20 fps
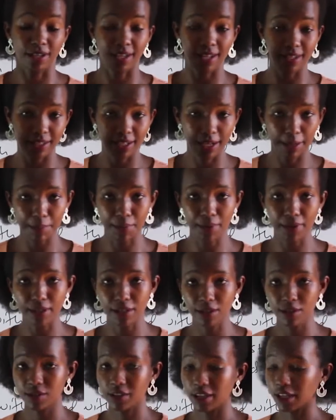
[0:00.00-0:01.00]
and carbon
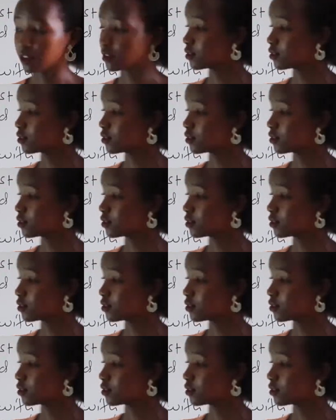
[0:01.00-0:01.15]
dioxide